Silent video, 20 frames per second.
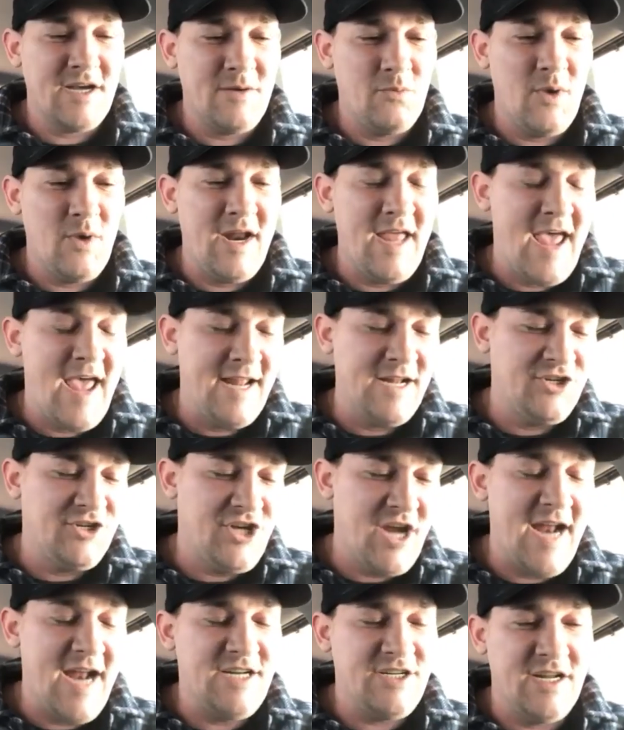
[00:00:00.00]
went ahead and
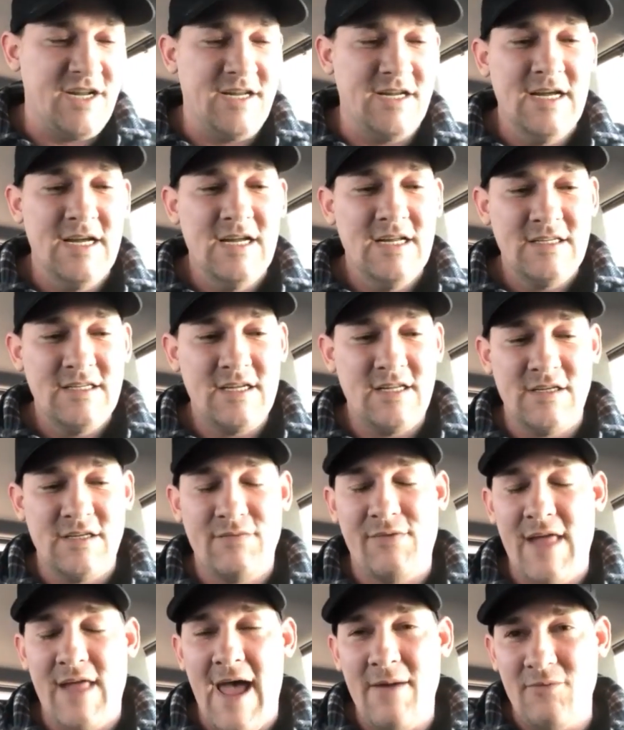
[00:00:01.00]
changed it to this
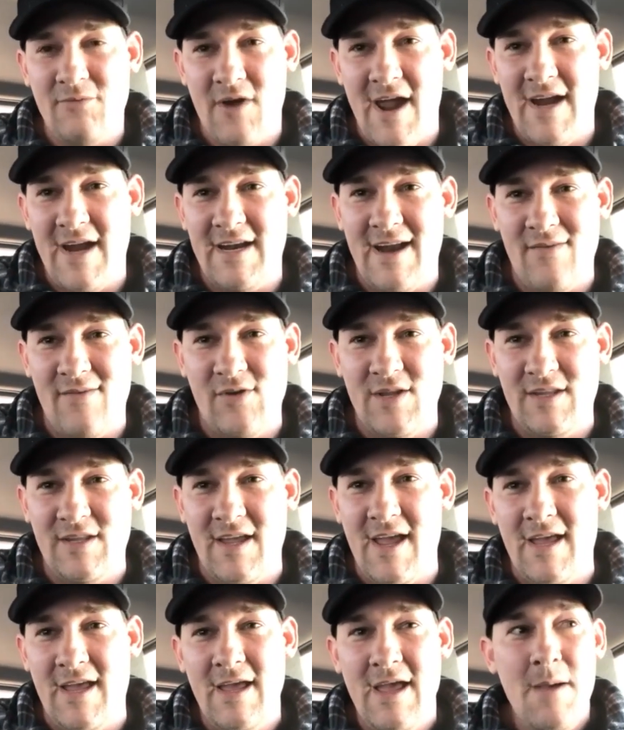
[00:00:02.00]
flat rate and
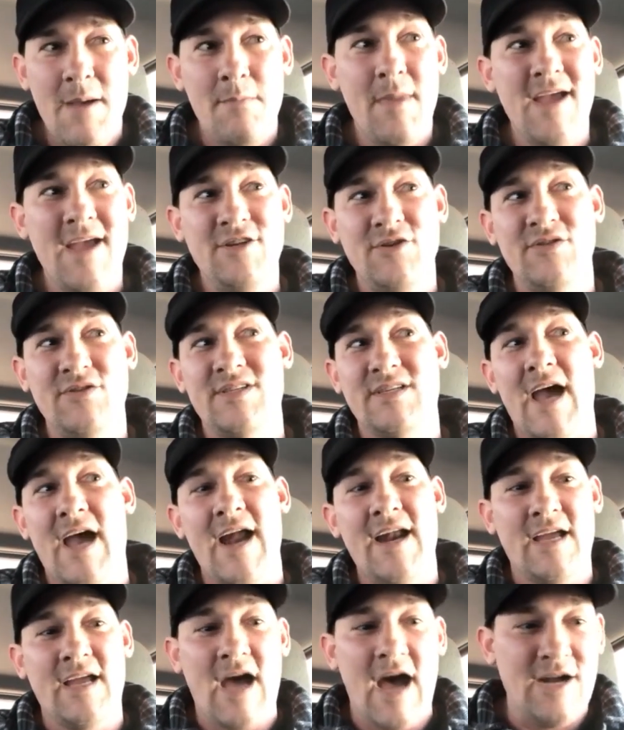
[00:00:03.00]
everything, made you
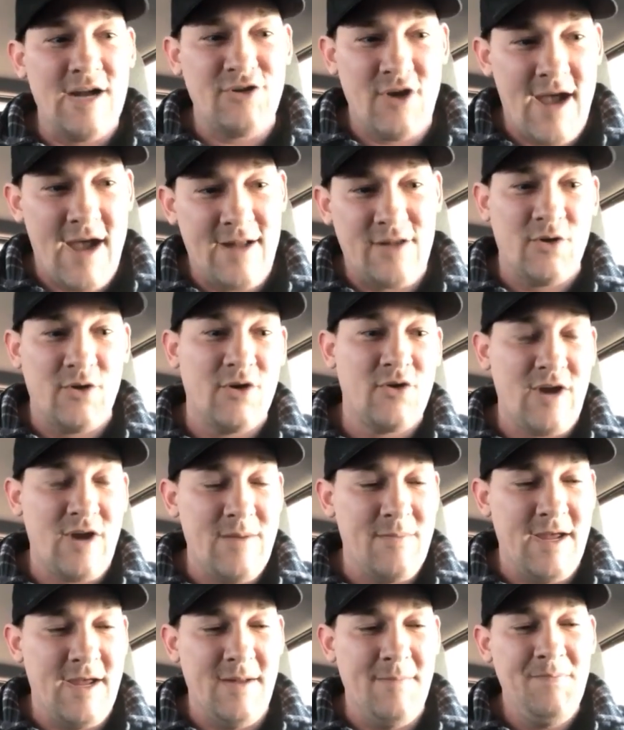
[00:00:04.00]
sign a contract or
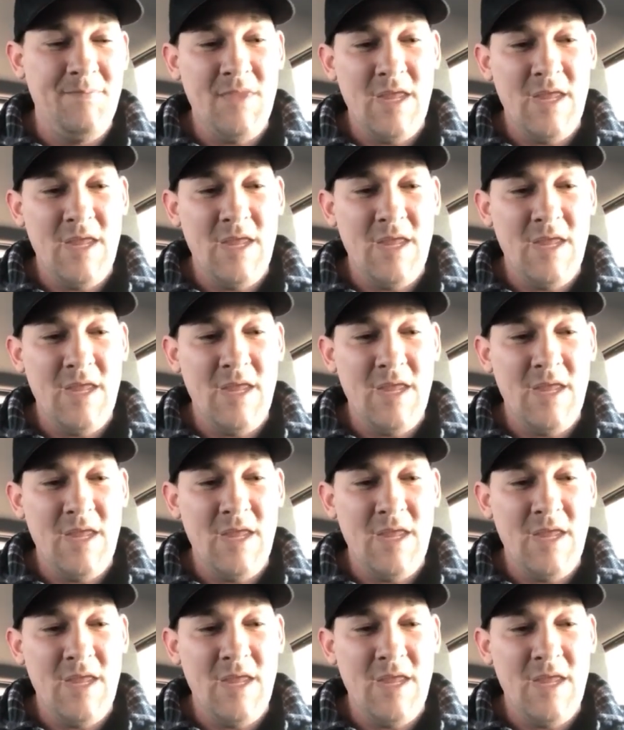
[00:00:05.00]
agreement.